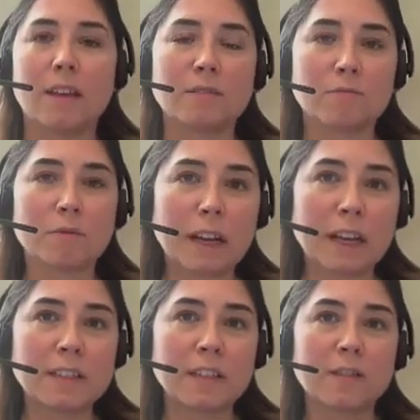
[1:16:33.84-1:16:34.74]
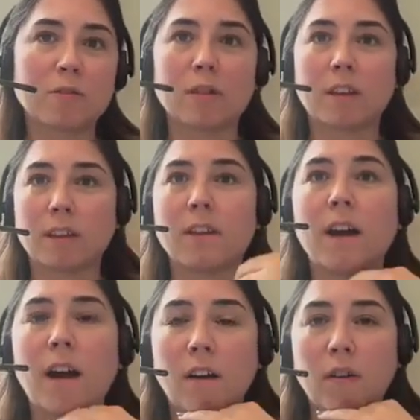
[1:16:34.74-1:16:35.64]
is related to the
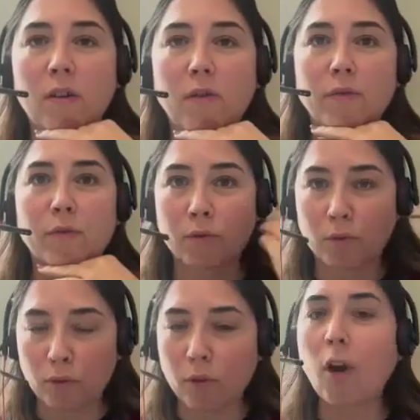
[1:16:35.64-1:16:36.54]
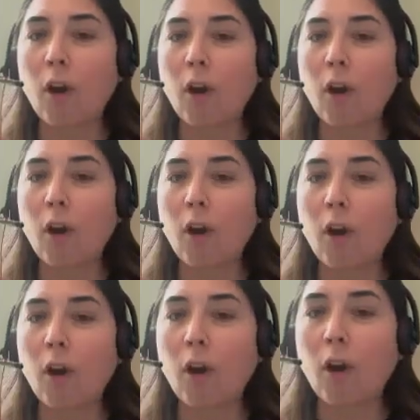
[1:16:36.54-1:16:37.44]
idea of
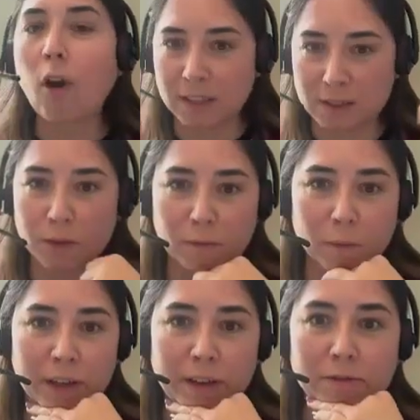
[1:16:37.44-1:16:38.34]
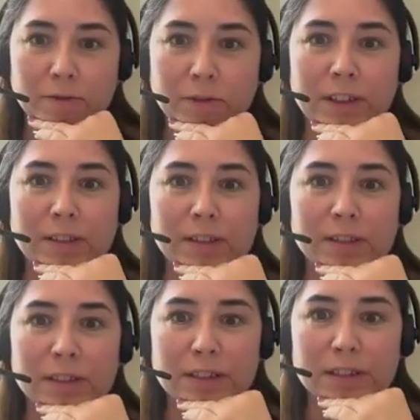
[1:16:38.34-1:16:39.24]
growth, and this what we have already
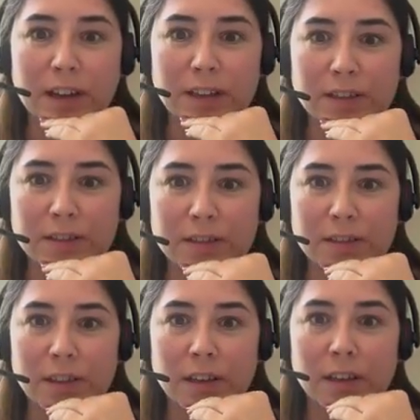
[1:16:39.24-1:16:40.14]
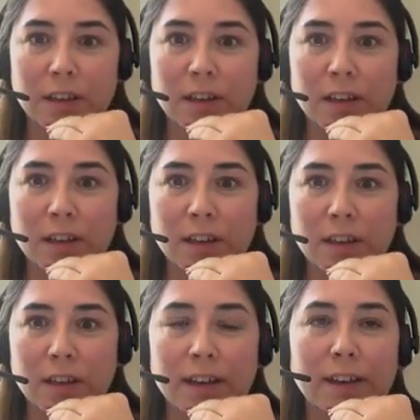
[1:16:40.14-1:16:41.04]
discussed.
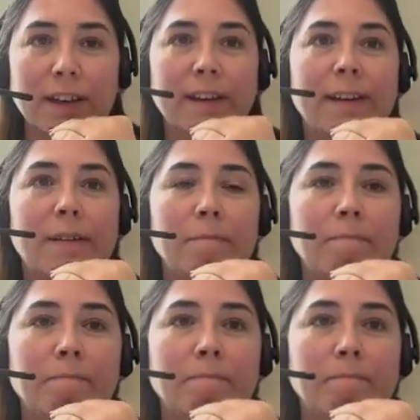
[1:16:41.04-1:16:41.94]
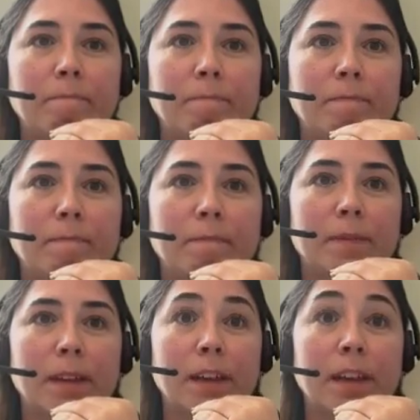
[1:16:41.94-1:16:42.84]
Um,
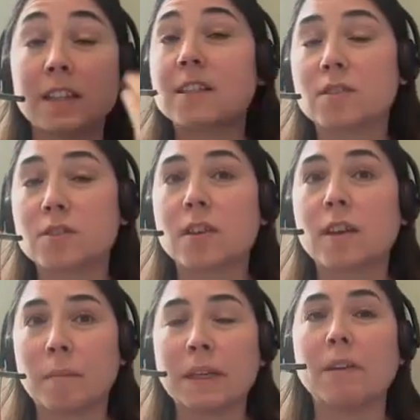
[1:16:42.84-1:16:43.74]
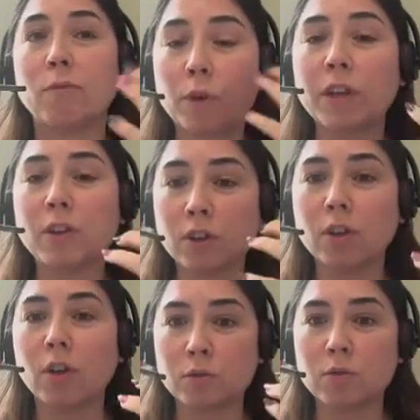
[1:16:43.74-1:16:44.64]
if we
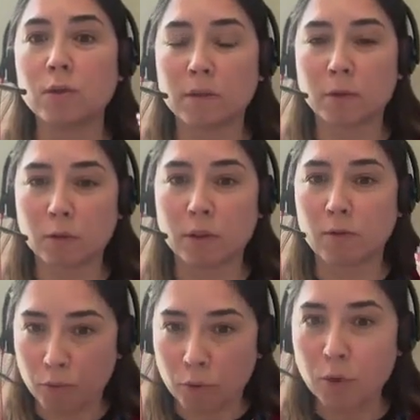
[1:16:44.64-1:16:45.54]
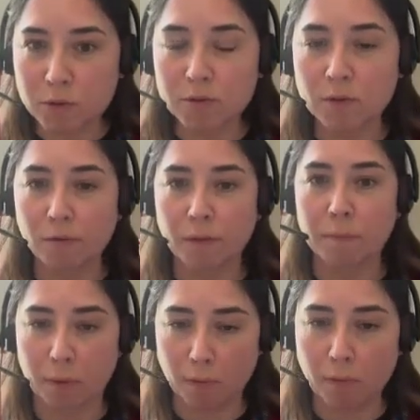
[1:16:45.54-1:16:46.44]
don't go to the roots of
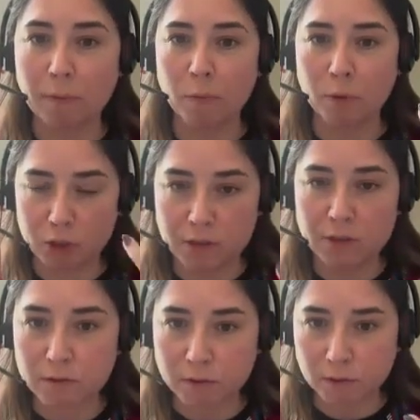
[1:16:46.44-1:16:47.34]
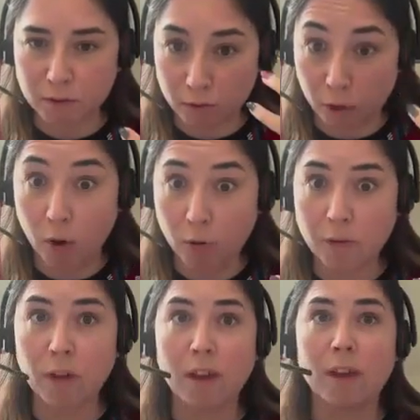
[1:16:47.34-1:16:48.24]
the problem, which is
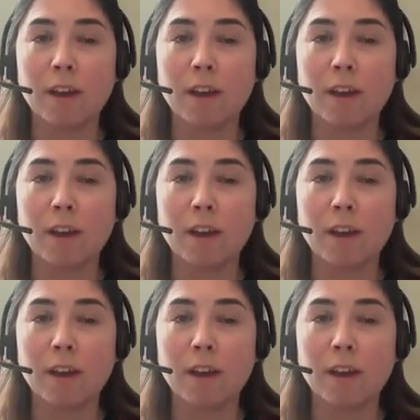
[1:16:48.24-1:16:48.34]
growth,